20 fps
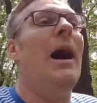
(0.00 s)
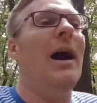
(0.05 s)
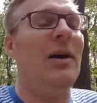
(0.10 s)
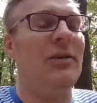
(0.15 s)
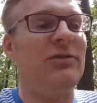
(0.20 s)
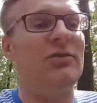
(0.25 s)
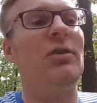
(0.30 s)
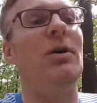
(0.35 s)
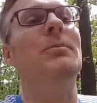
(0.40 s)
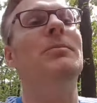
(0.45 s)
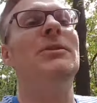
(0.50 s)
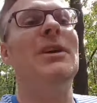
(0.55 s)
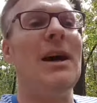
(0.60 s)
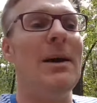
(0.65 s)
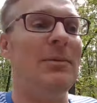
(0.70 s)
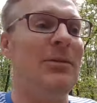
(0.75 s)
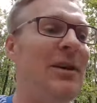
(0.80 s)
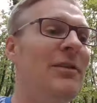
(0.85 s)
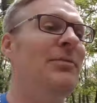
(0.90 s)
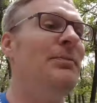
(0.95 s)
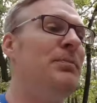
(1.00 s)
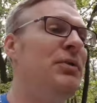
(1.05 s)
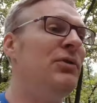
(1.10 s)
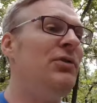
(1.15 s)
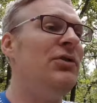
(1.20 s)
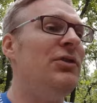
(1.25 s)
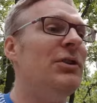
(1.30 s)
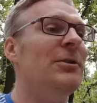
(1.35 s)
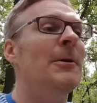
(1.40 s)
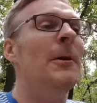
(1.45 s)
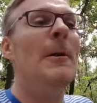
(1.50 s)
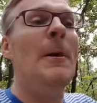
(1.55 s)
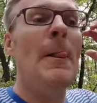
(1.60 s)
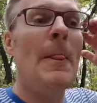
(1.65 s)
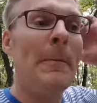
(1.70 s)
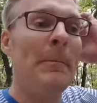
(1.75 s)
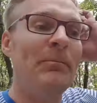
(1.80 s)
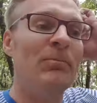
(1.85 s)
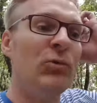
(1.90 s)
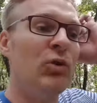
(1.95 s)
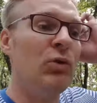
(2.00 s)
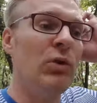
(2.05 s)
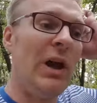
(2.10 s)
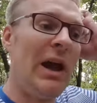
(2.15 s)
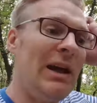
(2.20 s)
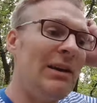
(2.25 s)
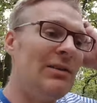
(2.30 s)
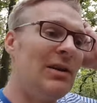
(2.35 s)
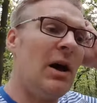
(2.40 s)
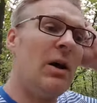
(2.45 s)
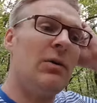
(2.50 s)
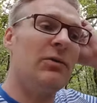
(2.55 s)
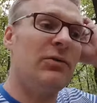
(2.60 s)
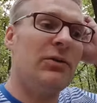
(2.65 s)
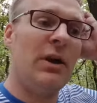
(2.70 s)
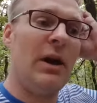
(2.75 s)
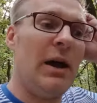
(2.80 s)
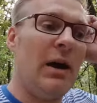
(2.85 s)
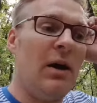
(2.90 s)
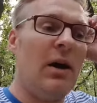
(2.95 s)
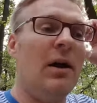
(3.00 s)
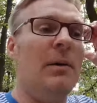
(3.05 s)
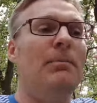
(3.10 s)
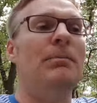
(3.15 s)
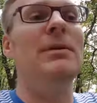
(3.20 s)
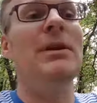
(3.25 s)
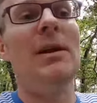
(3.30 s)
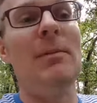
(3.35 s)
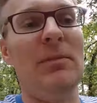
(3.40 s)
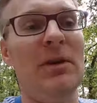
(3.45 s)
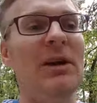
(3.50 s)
Sometimes I've pushed it to 8,000 RPM,